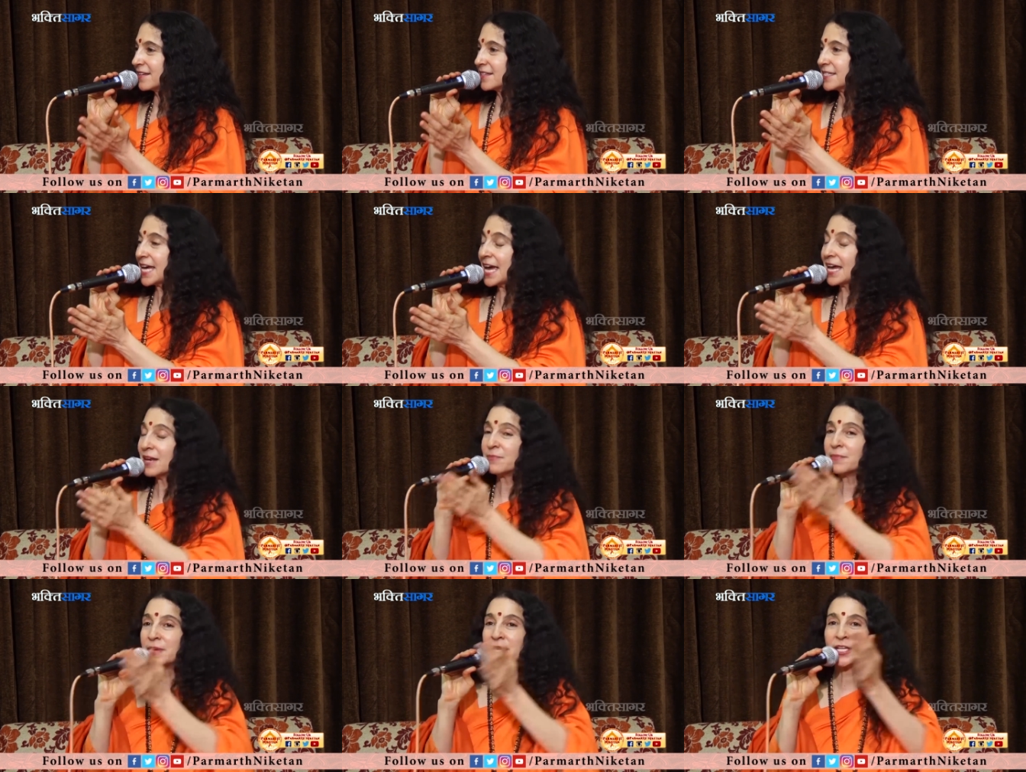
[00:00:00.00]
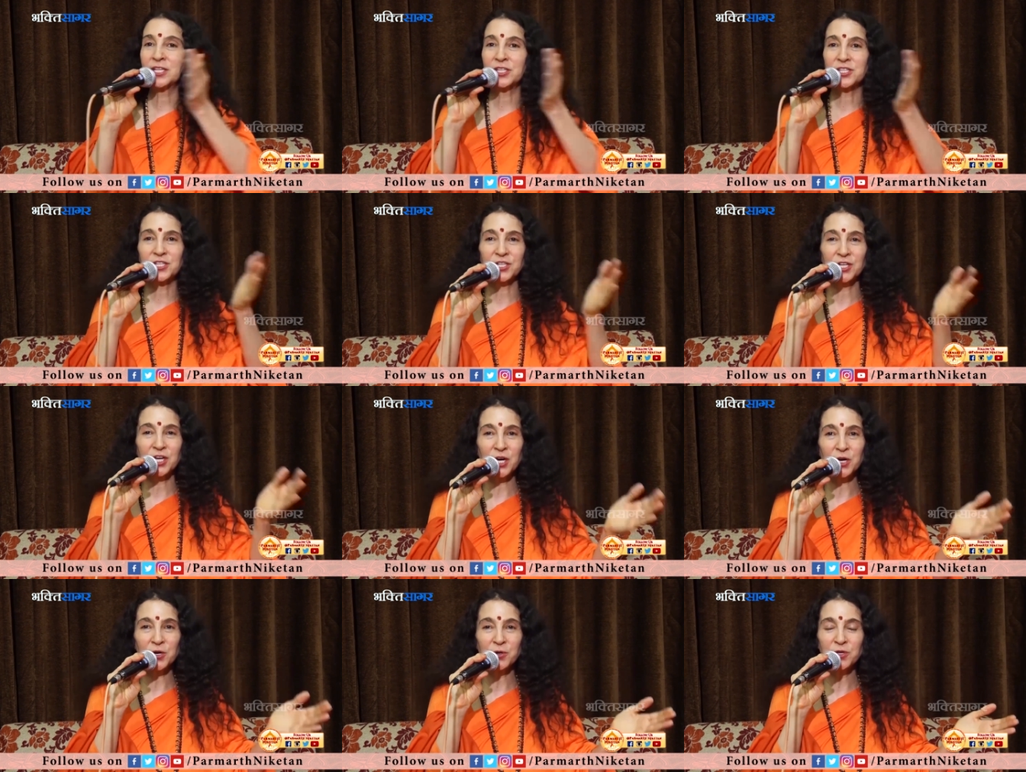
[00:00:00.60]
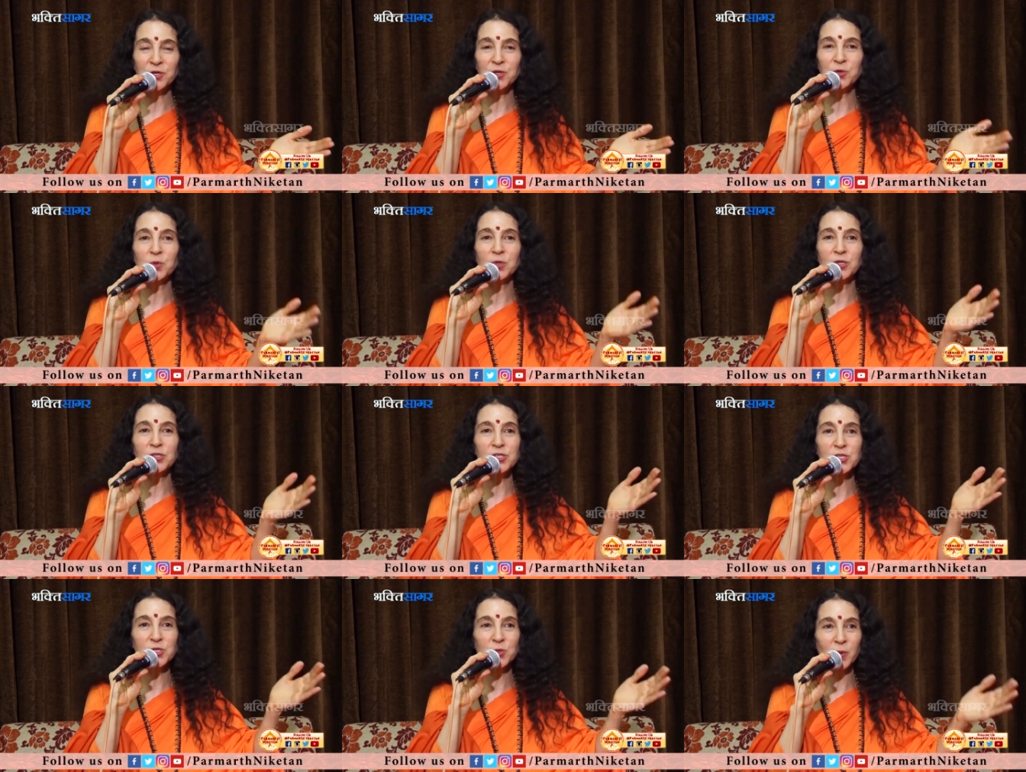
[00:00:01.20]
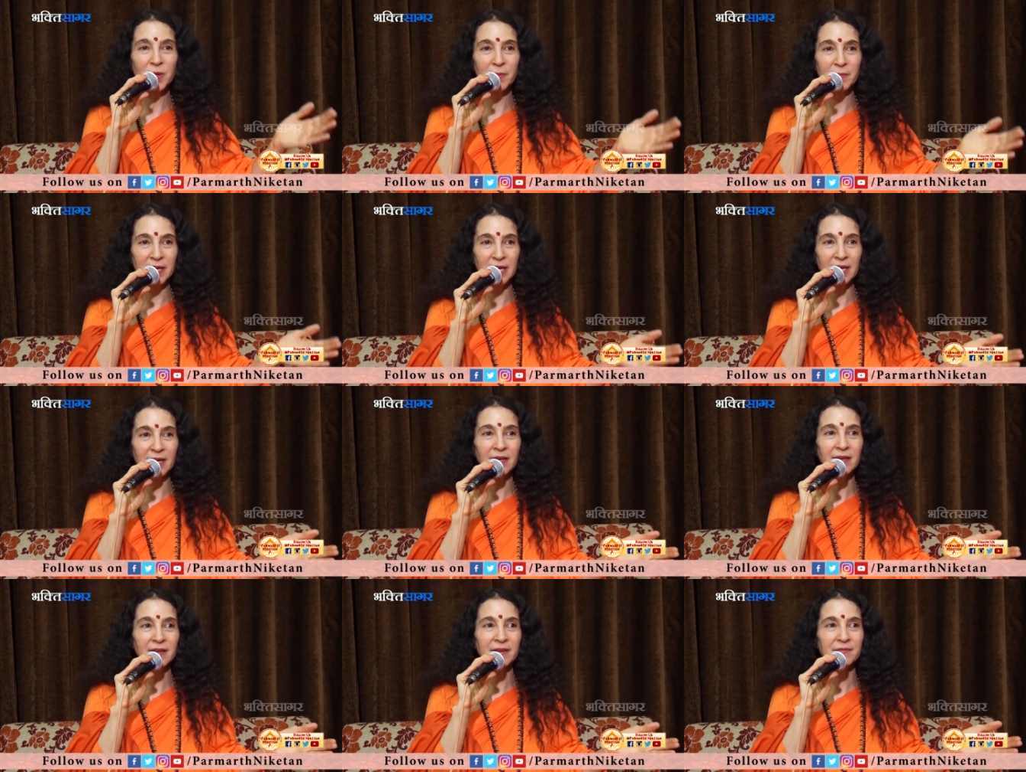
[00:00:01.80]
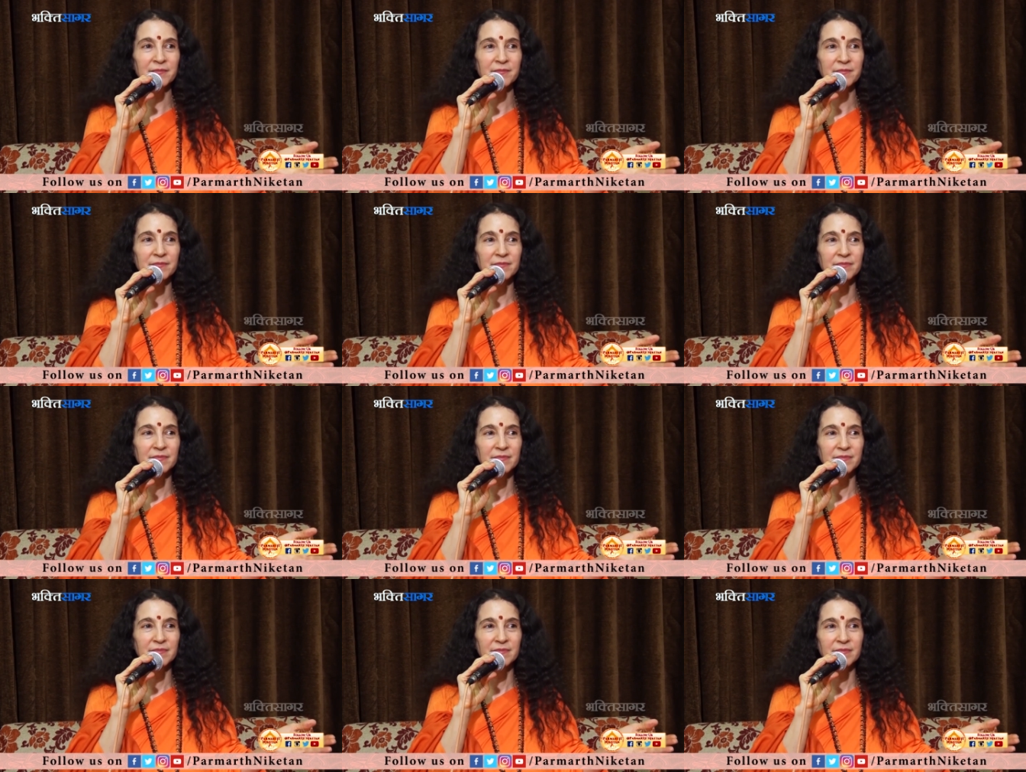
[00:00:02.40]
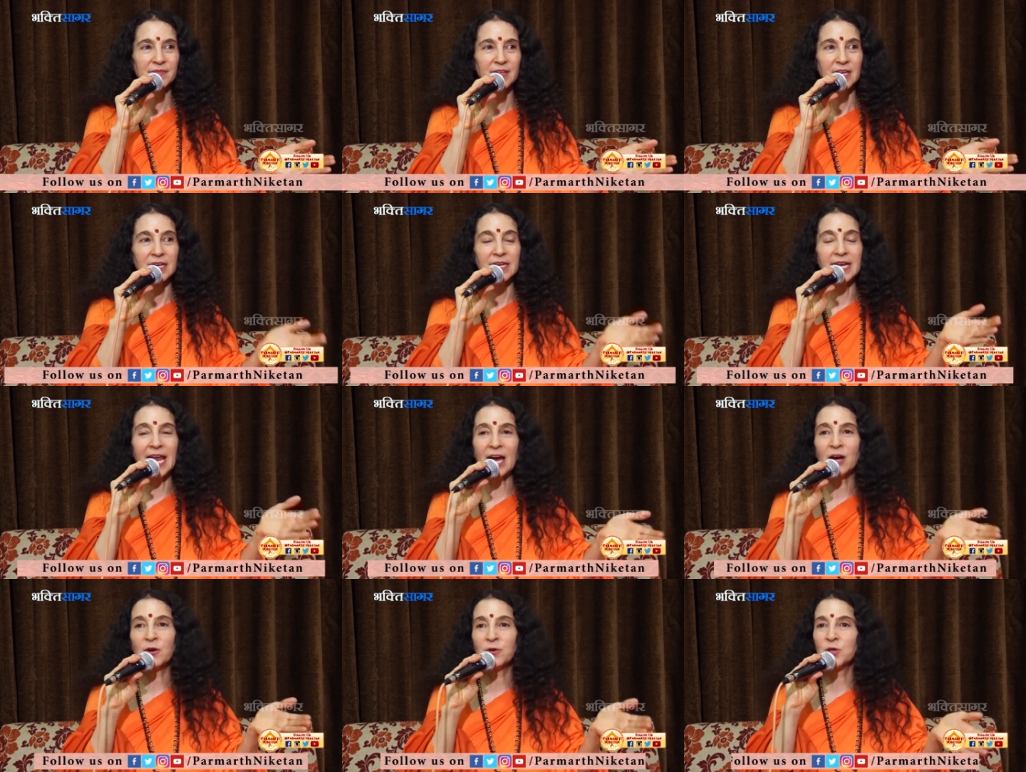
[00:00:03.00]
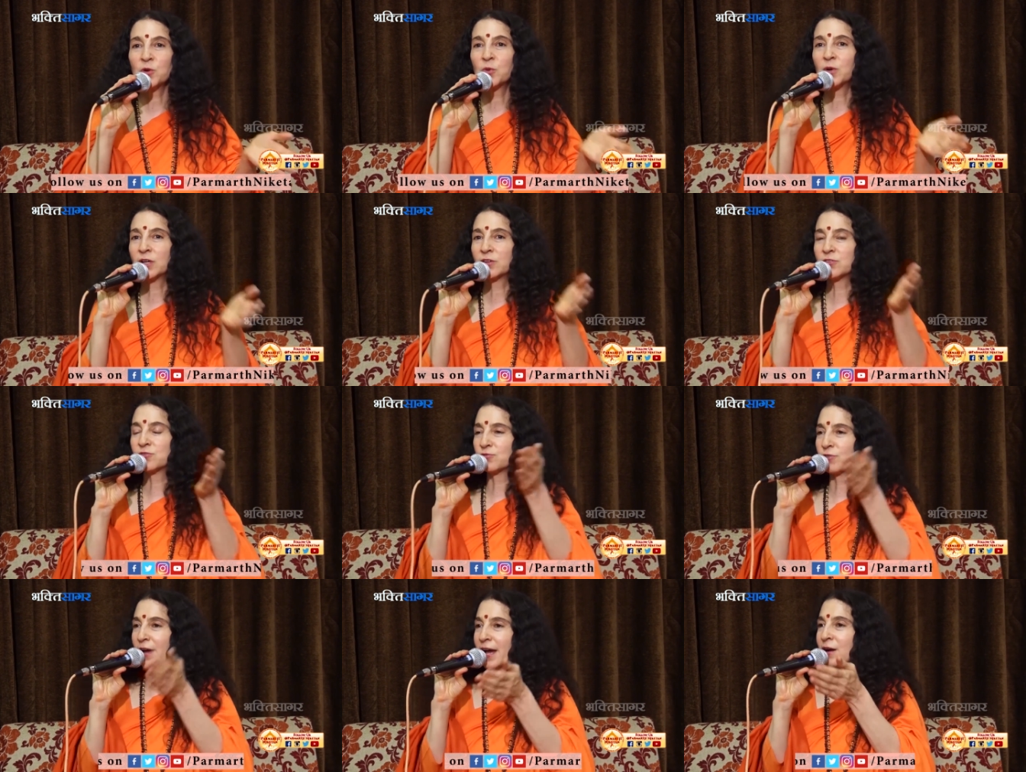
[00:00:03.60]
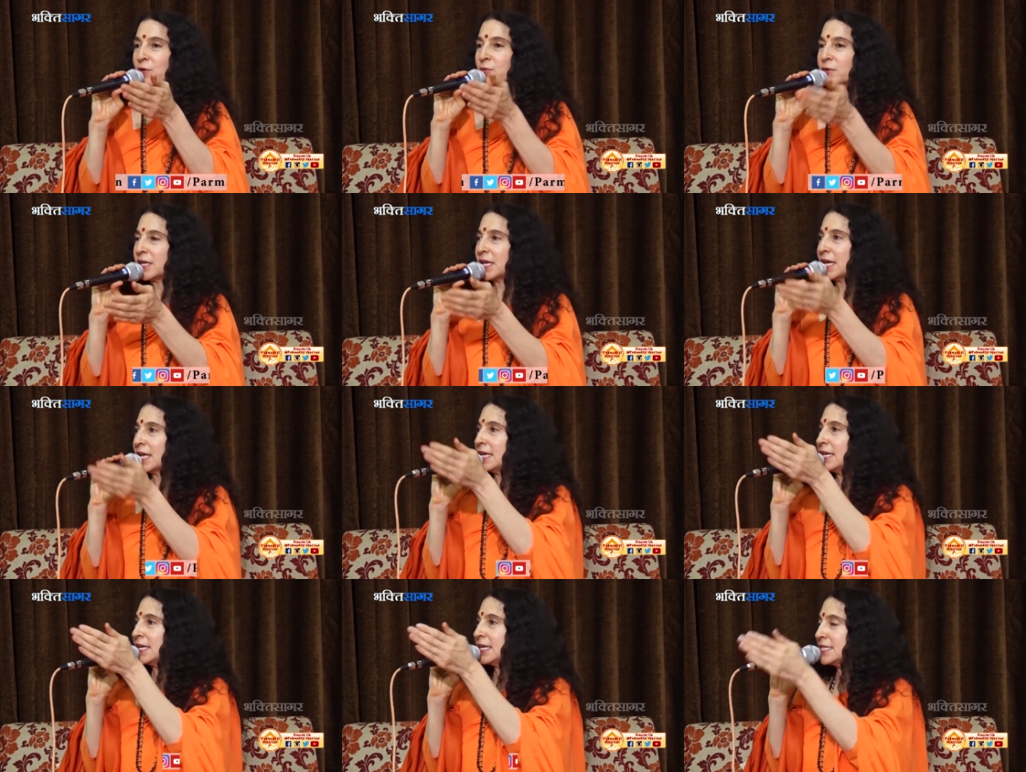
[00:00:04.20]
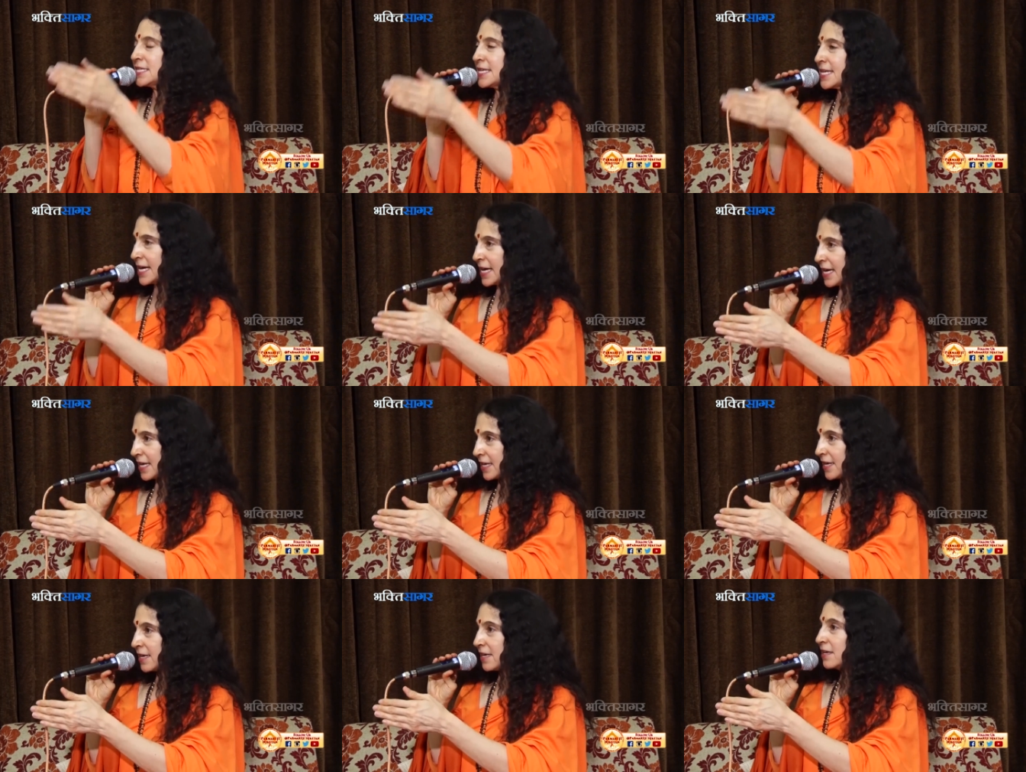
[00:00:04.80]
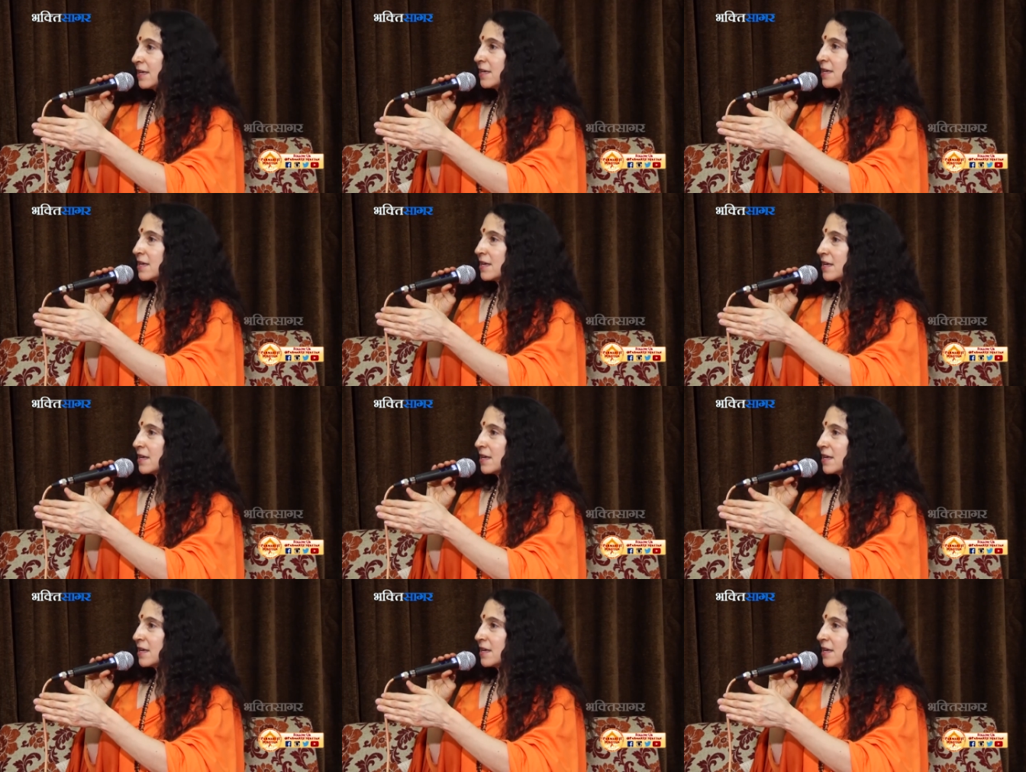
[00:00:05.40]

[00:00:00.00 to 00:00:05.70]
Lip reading: 10 minutes ago, you were swimming. Now you are drowned and dead.